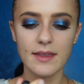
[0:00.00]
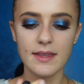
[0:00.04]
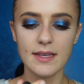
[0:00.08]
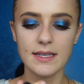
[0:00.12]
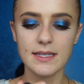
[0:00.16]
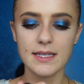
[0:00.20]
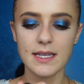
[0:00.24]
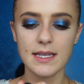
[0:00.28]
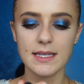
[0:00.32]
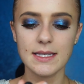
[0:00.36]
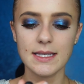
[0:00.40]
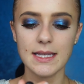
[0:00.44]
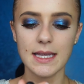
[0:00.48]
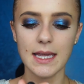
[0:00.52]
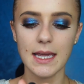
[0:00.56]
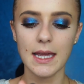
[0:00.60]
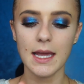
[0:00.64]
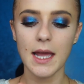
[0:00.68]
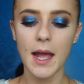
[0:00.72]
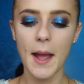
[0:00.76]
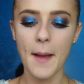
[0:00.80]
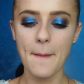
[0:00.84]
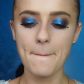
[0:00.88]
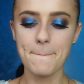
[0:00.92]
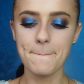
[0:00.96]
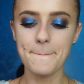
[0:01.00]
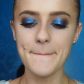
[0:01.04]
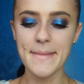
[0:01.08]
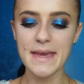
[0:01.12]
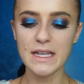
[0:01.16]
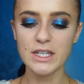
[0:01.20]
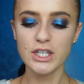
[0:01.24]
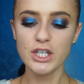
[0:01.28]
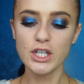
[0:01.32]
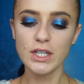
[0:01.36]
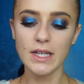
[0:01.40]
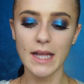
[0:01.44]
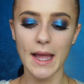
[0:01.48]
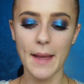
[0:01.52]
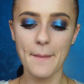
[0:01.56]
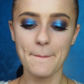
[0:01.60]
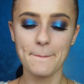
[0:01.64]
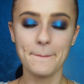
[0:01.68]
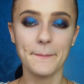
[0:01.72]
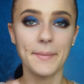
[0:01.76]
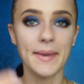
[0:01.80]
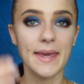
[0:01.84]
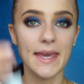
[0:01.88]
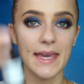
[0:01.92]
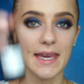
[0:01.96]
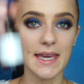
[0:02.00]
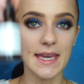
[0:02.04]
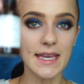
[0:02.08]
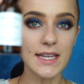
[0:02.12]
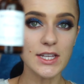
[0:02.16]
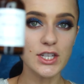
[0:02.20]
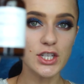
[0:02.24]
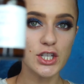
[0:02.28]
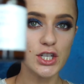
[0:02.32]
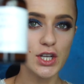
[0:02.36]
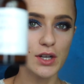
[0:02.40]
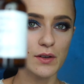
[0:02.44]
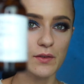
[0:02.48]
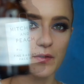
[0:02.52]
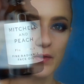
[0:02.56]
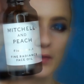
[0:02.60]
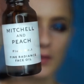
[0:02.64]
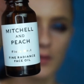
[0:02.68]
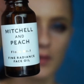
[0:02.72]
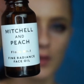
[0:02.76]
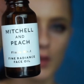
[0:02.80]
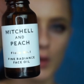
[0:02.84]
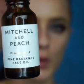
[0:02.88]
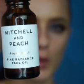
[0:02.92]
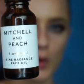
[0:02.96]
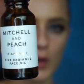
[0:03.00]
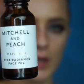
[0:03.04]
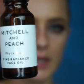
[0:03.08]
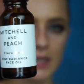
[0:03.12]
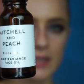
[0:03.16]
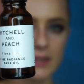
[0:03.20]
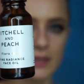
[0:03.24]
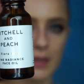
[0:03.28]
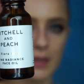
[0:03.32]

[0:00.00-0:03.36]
This is the Mitchell and Peach Flora